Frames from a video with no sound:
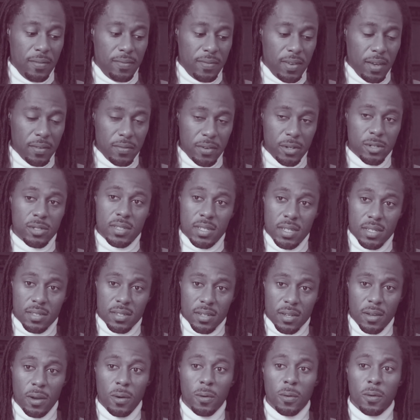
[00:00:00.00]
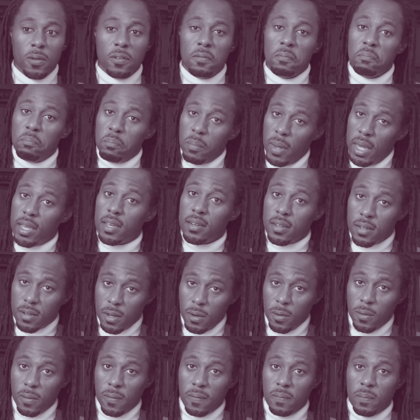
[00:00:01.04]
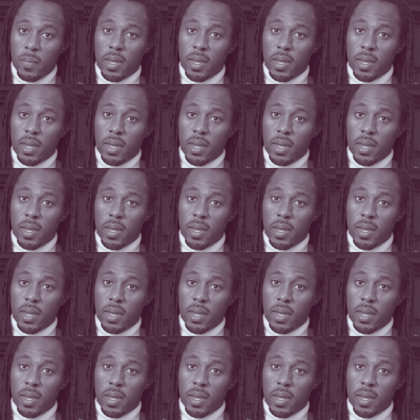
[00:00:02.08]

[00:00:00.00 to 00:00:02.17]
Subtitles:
diversity is a goal, make it a goal,